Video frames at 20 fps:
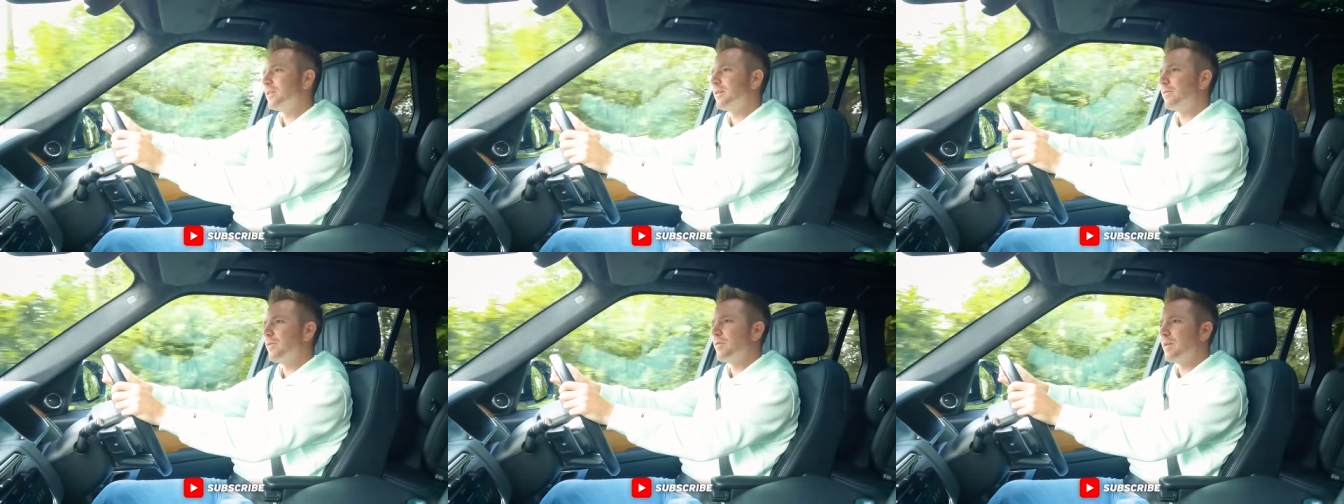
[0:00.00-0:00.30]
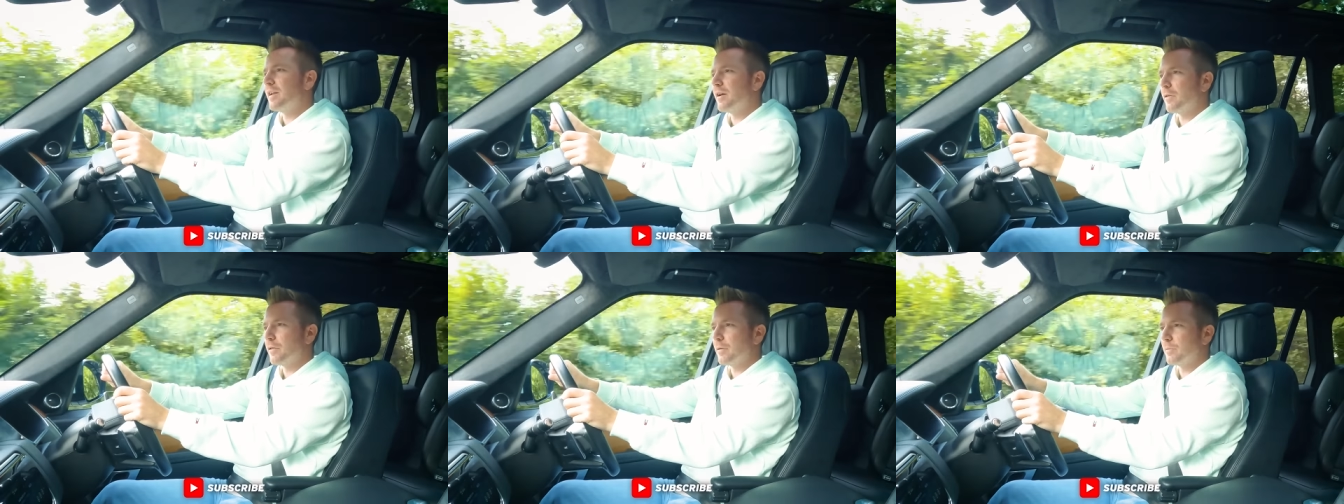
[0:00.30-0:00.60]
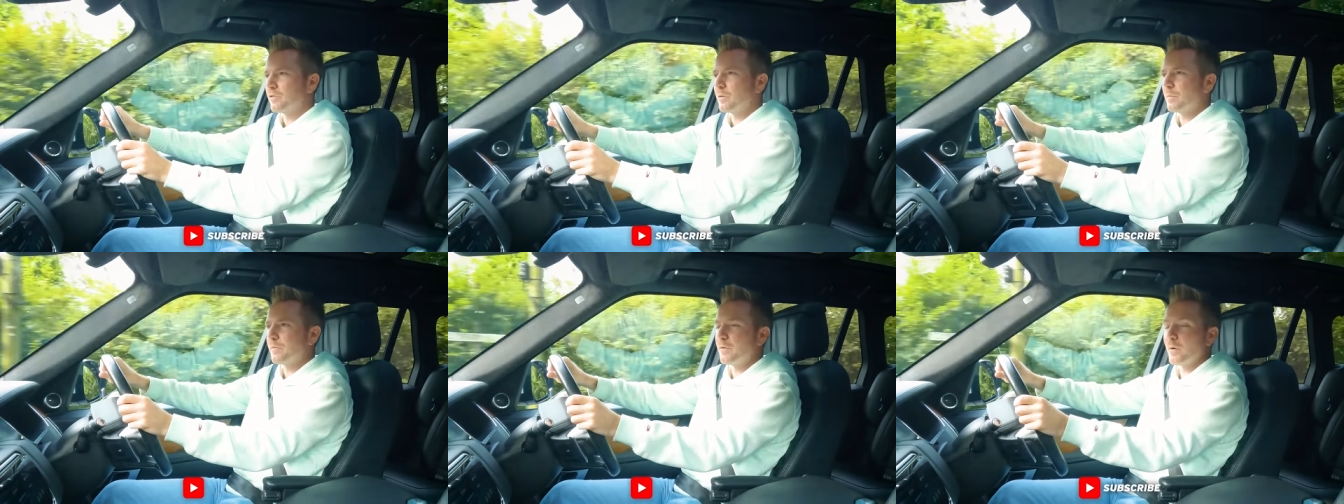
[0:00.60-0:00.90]
sure you give the video a
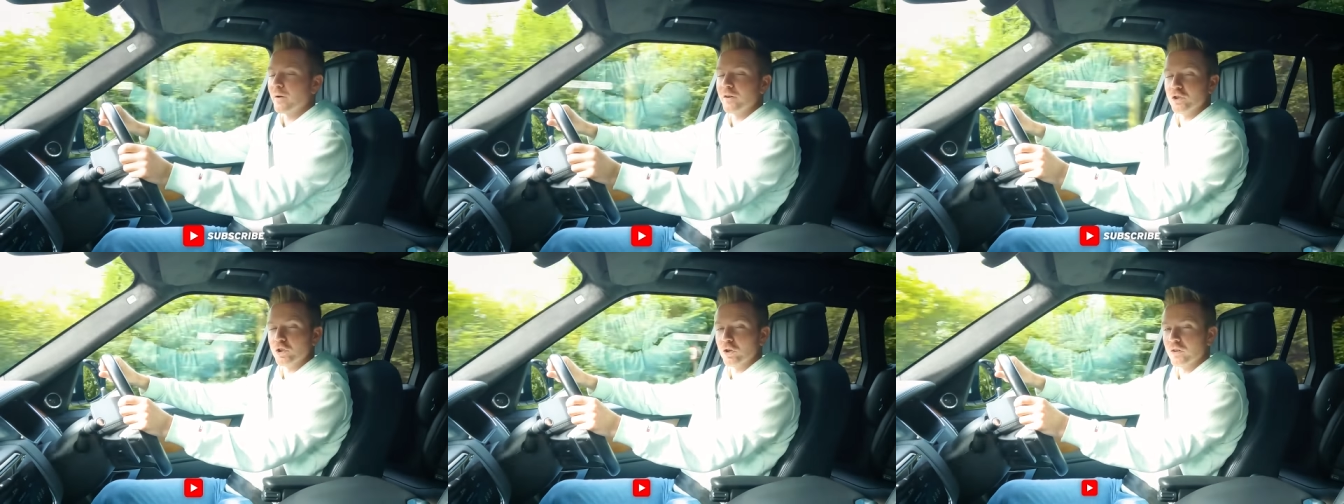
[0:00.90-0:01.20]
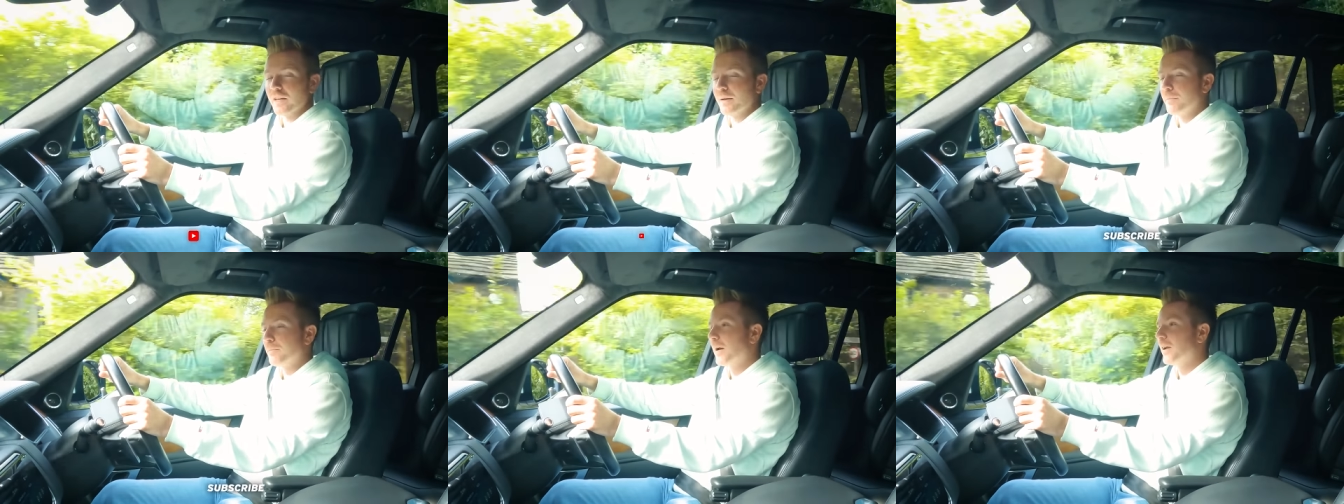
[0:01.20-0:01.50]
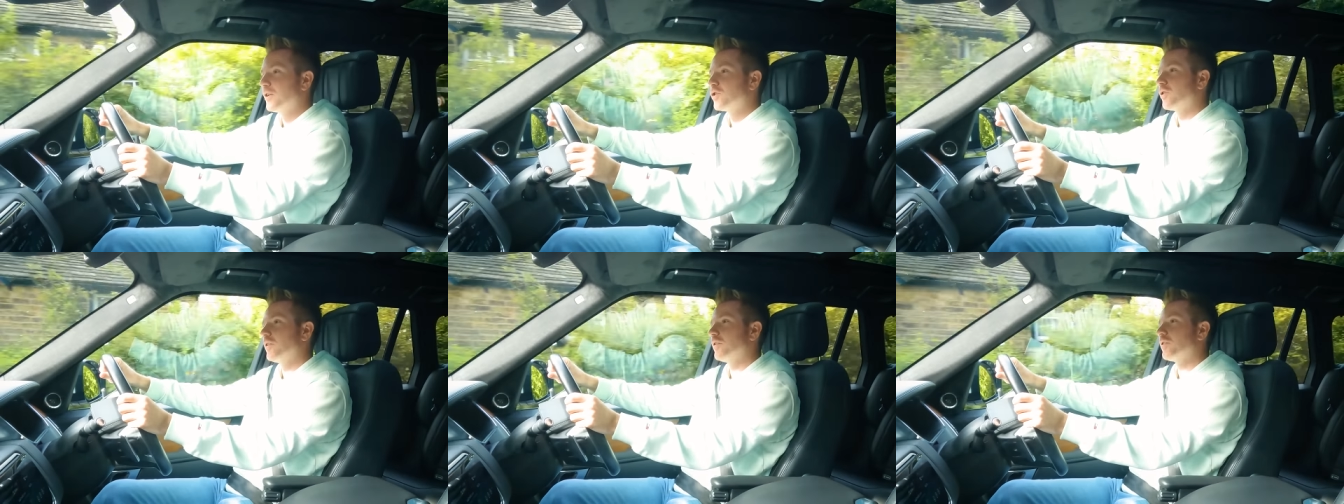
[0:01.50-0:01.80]
thumbs up if you enjoyed it.
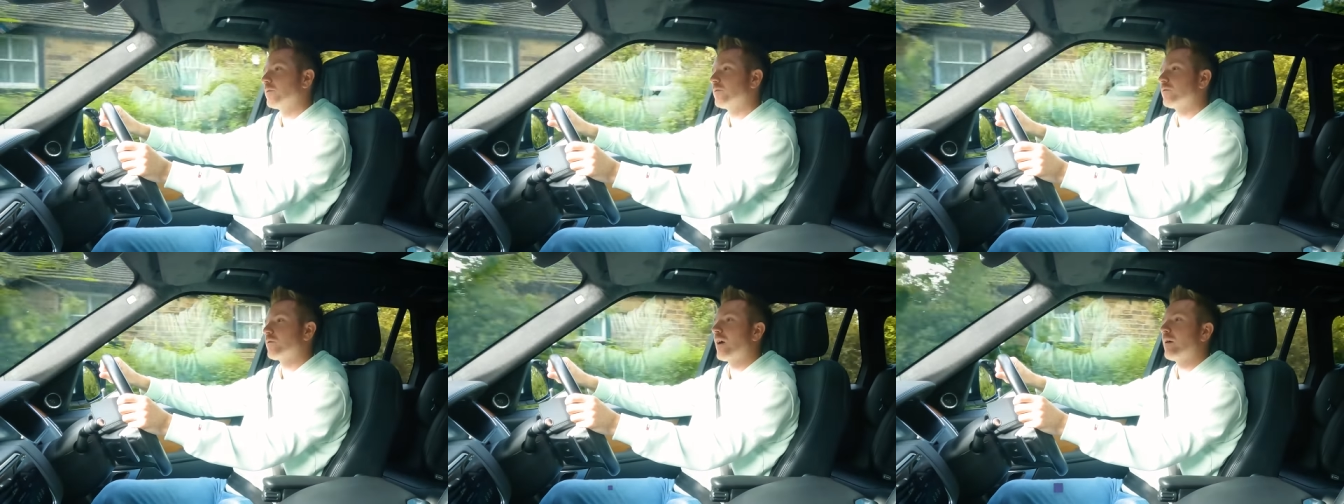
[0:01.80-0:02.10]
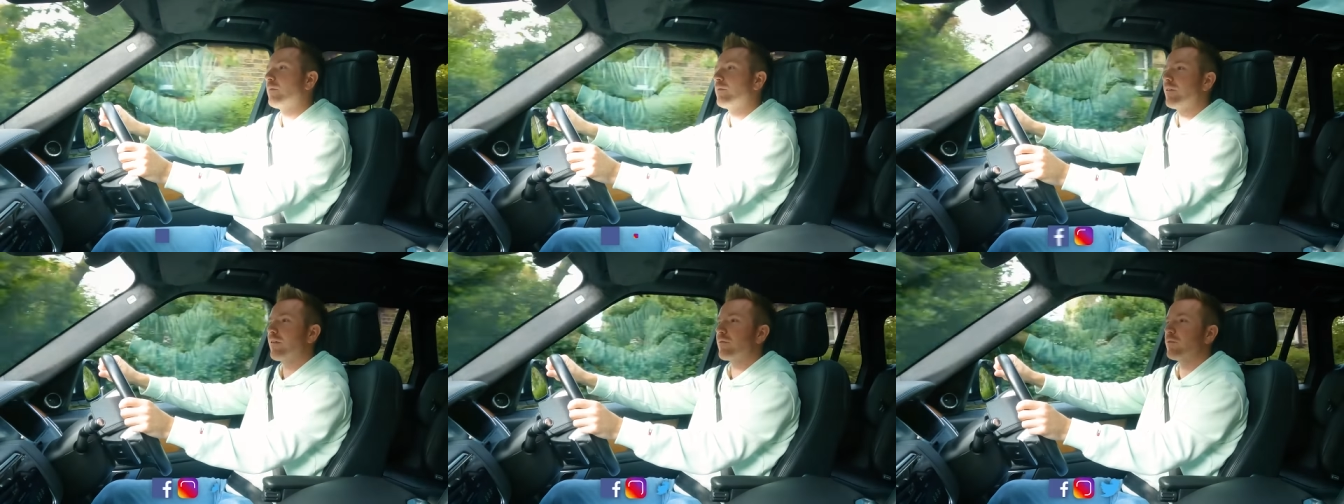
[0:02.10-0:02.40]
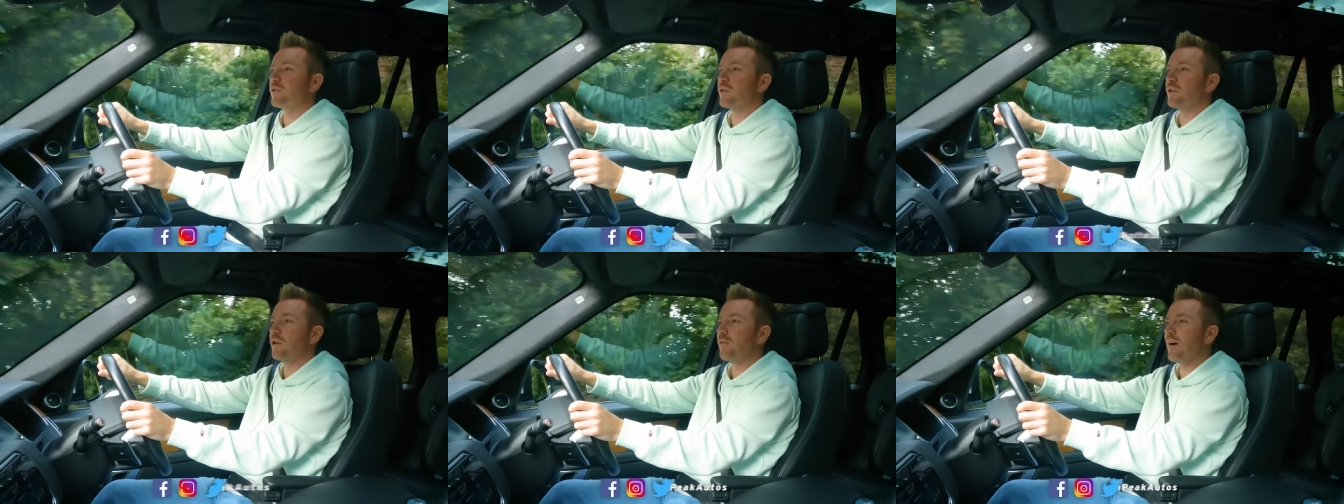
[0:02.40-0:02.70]
Make sure you subscribe if you
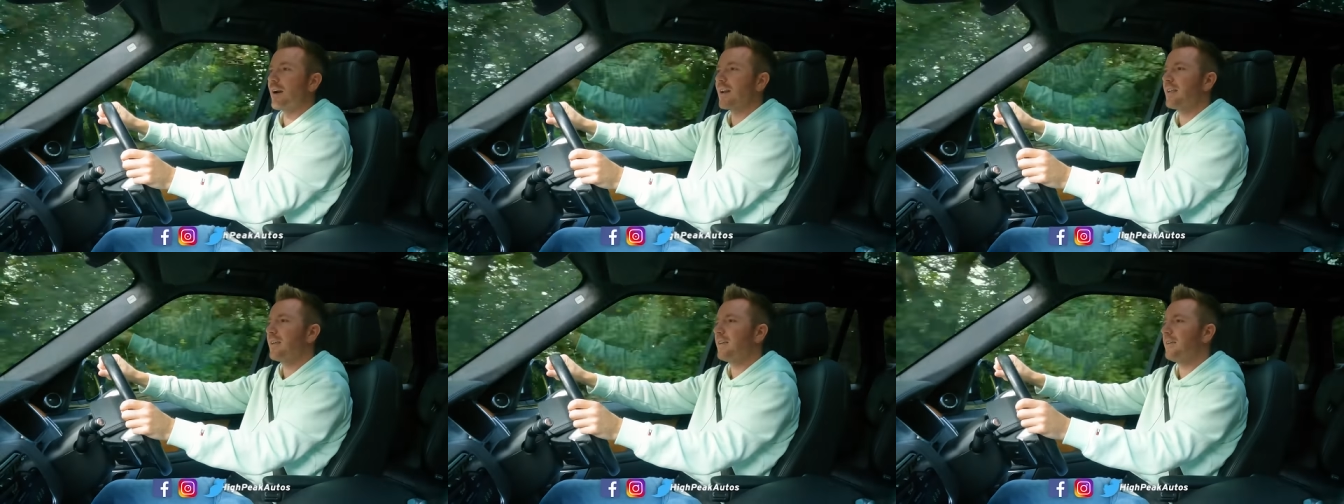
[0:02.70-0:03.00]
haven't done already.